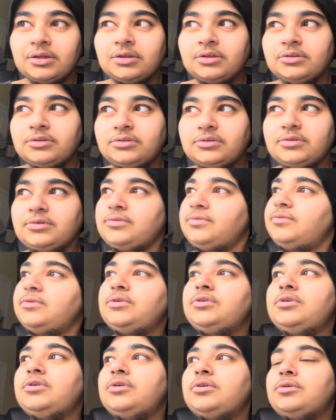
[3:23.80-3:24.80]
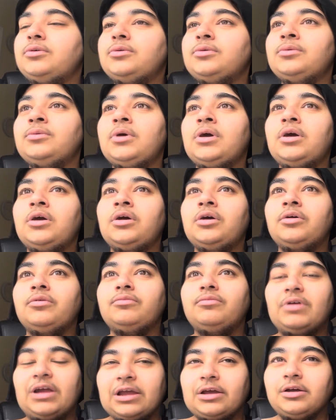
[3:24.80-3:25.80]
So if you
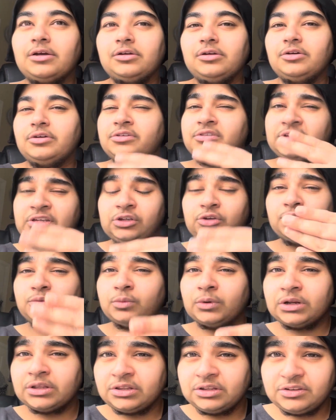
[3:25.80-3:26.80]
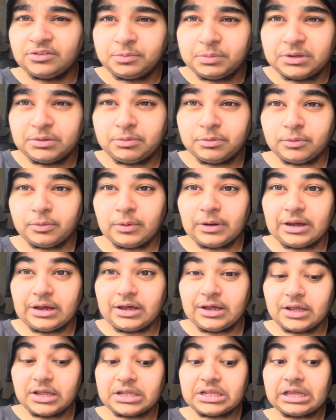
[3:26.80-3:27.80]
recognize that you're one of these people where
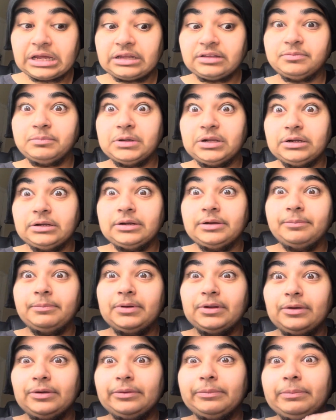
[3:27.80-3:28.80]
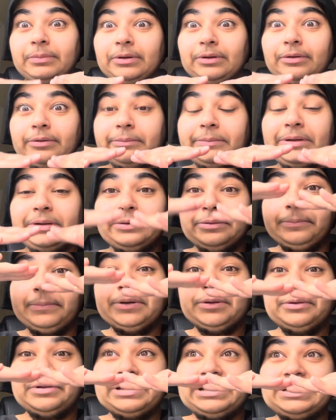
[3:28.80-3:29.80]
things build and build and build and build and
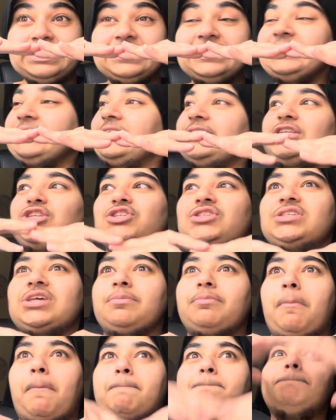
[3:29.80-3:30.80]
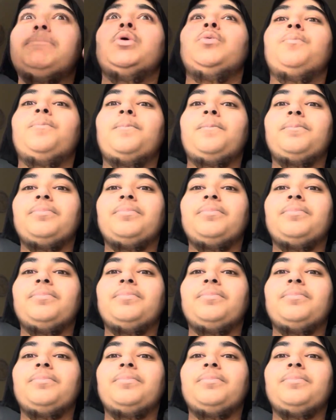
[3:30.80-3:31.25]
build, and then they just get pop.